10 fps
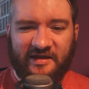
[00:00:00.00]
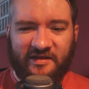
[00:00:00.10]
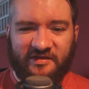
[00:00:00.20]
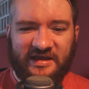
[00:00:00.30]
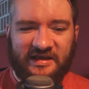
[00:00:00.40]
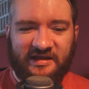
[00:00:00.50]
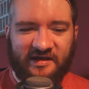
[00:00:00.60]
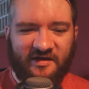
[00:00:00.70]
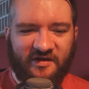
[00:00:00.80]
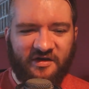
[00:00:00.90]
The
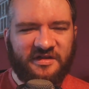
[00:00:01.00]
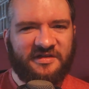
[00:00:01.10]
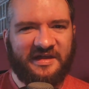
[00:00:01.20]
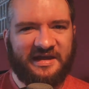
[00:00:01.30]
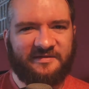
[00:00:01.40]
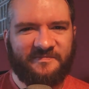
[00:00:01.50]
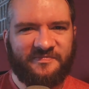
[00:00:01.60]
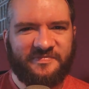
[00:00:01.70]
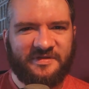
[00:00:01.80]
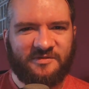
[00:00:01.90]
other thing
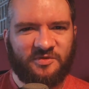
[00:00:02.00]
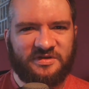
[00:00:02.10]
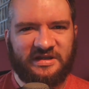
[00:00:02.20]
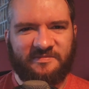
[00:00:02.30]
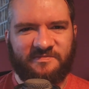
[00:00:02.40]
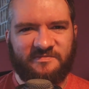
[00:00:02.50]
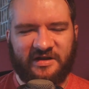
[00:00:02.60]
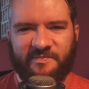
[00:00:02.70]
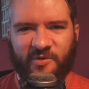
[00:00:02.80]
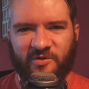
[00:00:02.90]
with the
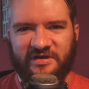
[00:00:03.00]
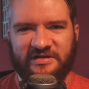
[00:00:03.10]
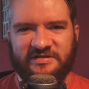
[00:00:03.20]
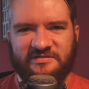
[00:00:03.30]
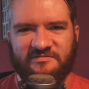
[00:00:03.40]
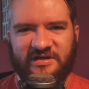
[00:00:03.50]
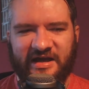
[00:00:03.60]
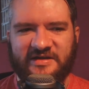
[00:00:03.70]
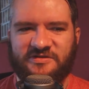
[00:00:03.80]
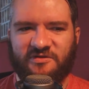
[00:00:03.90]
Boyz
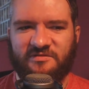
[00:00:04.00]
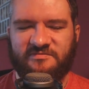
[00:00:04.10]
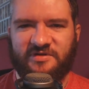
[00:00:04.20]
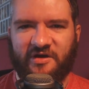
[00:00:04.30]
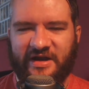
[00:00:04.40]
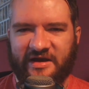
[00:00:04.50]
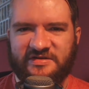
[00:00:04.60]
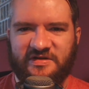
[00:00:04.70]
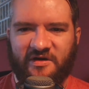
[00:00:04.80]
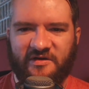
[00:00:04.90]
Ghazghkull going out of
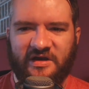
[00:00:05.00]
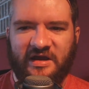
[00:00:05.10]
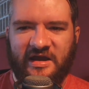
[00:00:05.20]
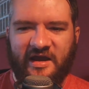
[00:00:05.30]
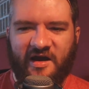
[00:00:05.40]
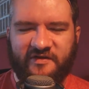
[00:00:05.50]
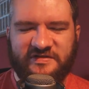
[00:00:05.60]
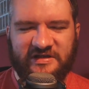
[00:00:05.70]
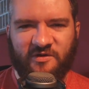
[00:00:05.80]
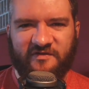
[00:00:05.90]
stock, I've
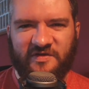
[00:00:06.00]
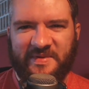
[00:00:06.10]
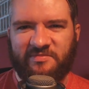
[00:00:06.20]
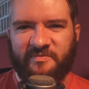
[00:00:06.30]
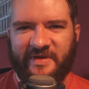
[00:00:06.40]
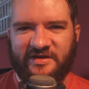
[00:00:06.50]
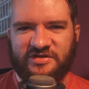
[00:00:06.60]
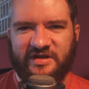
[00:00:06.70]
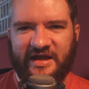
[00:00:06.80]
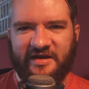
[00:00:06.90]
seen quite a few people
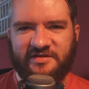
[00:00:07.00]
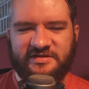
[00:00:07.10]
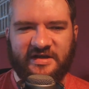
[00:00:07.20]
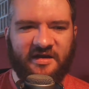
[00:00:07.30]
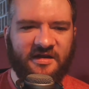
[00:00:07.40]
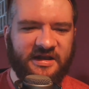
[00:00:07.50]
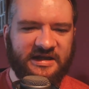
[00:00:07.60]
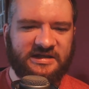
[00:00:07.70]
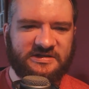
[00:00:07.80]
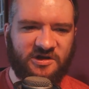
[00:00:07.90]
mention that and
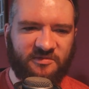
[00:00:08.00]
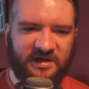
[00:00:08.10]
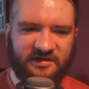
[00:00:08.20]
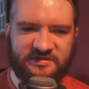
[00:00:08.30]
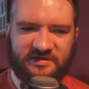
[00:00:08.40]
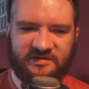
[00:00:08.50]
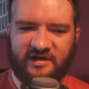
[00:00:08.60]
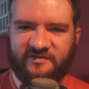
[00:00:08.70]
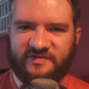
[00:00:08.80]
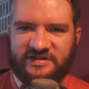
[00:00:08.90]
link it to me and
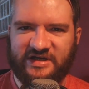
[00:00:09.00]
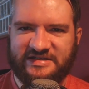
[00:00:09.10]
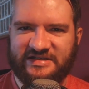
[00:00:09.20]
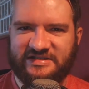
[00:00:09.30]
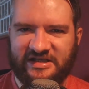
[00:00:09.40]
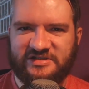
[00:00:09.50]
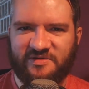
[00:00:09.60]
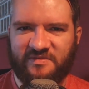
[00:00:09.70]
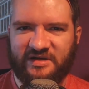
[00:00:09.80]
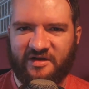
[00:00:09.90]
kind of suggest, is this
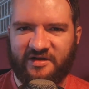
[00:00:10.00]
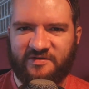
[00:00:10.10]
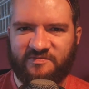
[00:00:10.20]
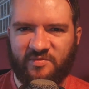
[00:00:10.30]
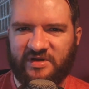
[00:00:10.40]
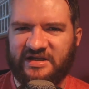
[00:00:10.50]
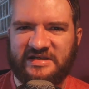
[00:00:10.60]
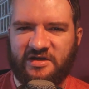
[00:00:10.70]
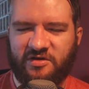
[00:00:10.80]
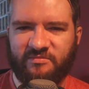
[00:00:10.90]
something like, are we going to
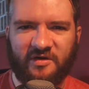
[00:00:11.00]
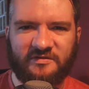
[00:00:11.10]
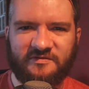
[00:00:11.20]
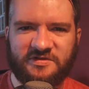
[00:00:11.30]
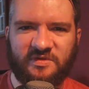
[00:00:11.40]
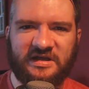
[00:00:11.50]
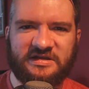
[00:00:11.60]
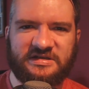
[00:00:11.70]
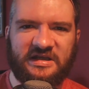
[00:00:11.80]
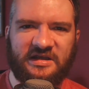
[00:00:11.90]
see new models? Are we going to
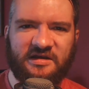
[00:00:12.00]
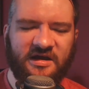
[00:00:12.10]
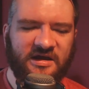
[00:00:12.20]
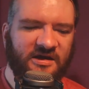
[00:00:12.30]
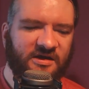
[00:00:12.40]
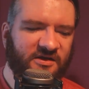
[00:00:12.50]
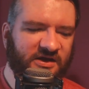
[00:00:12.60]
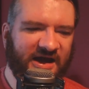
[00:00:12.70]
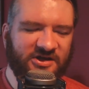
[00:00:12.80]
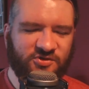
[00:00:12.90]
see like
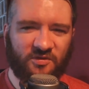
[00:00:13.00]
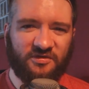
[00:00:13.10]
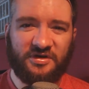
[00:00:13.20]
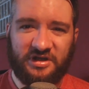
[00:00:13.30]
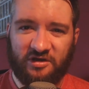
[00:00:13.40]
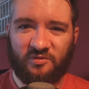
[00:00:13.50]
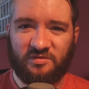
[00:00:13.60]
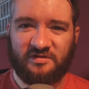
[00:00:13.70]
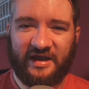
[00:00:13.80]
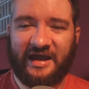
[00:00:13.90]
actual new
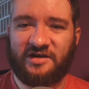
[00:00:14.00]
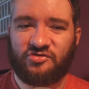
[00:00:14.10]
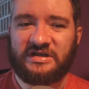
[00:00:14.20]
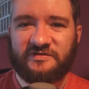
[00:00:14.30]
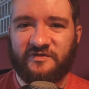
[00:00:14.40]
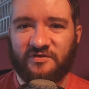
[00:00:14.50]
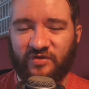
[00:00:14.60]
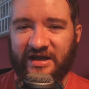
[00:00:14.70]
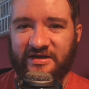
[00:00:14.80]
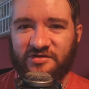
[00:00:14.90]
entries for the
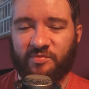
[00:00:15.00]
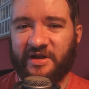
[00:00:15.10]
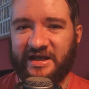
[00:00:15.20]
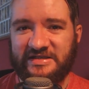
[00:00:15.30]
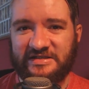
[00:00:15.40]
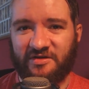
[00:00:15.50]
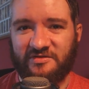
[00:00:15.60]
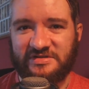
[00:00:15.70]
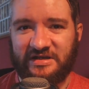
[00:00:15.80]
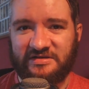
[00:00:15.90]
range replacing
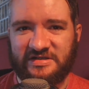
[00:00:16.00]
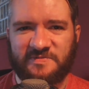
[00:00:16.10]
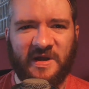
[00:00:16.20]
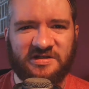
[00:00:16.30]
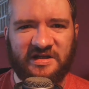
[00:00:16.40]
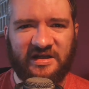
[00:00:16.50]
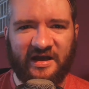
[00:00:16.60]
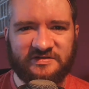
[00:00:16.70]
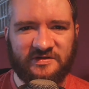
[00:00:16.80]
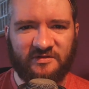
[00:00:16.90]
those things, especially
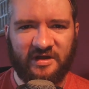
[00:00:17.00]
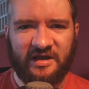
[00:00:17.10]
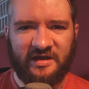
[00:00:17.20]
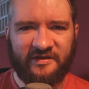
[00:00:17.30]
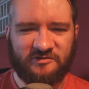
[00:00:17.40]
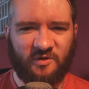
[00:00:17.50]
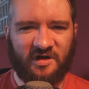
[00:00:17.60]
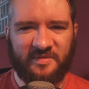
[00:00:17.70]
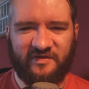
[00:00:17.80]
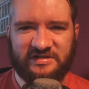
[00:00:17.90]
Ghazghkull? There was quite a
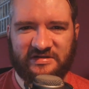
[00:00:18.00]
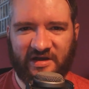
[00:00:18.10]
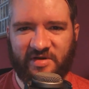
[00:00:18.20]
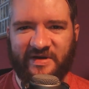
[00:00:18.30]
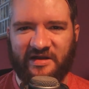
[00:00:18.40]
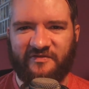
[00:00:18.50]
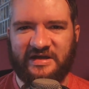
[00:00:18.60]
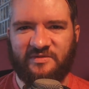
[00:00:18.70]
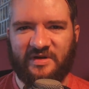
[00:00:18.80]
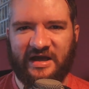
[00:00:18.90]
bit of excitement about the
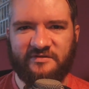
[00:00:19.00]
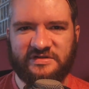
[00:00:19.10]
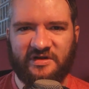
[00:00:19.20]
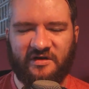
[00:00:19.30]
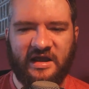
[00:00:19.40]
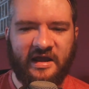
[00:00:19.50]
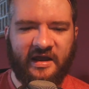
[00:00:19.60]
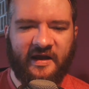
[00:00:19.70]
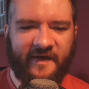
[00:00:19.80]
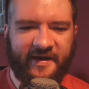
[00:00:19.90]
fact he went out of stock.
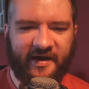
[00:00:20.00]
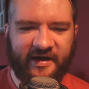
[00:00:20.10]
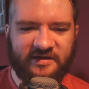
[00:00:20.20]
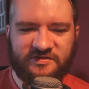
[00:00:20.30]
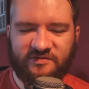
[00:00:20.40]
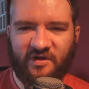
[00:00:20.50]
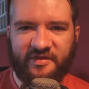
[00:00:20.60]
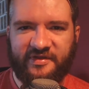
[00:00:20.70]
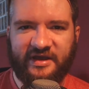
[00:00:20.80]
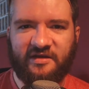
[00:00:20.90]
I do not
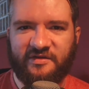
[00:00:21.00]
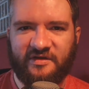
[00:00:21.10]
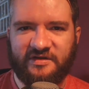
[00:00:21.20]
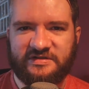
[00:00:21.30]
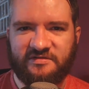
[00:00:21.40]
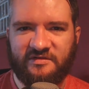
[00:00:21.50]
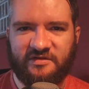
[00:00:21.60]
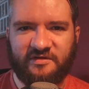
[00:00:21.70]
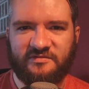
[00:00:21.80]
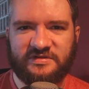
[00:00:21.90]
think that
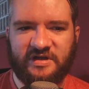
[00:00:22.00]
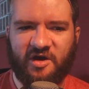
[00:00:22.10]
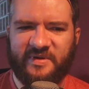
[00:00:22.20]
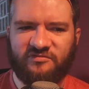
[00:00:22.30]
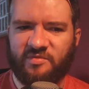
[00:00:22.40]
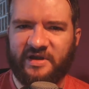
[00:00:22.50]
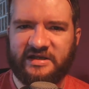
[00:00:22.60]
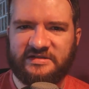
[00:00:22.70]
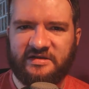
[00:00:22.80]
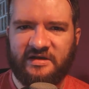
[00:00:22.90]
those are being replaced.